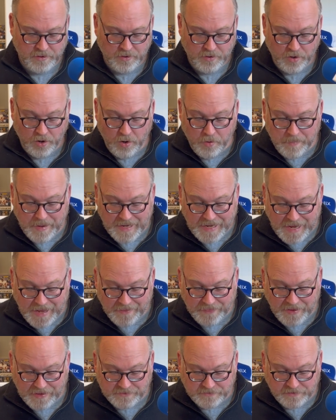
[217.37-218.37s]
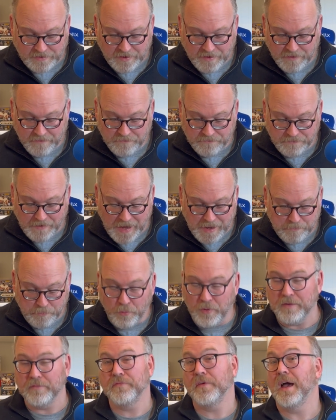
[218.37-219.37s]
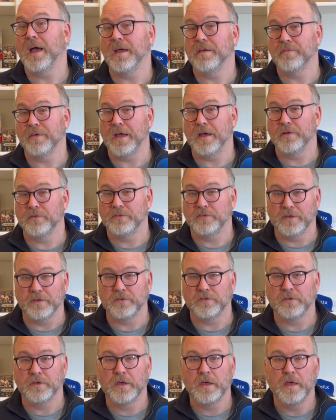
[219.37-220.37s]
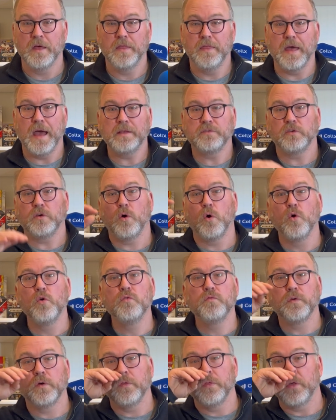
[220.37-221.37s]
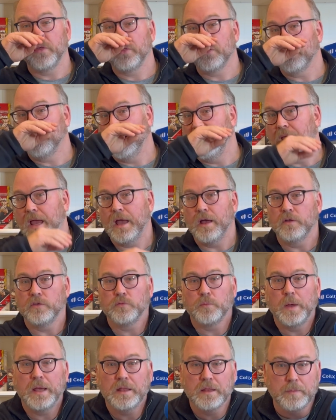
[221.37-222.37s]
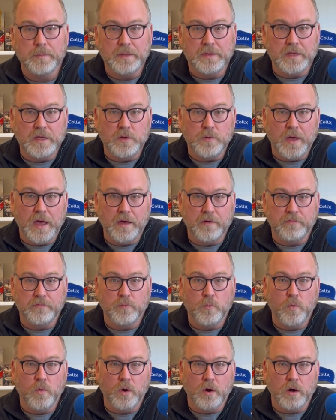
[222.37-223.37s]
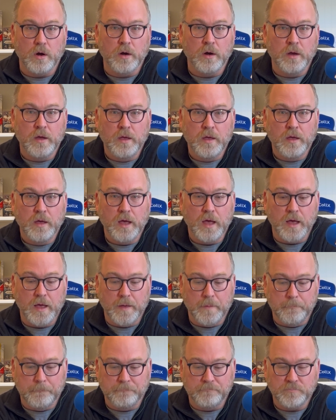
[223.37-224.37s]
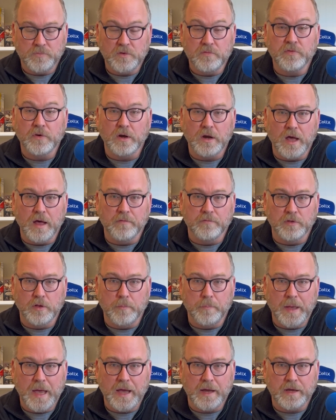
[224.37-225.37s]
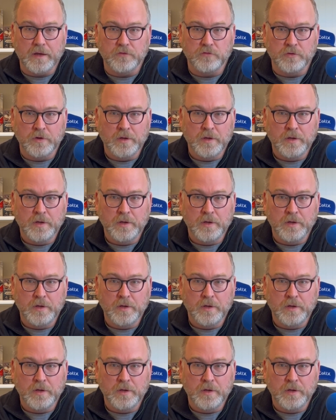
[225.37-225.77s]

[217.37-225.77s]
Oh my God, that's 5.5 ounces. That's over the 3-ounce weight limit that you have for an envelope package.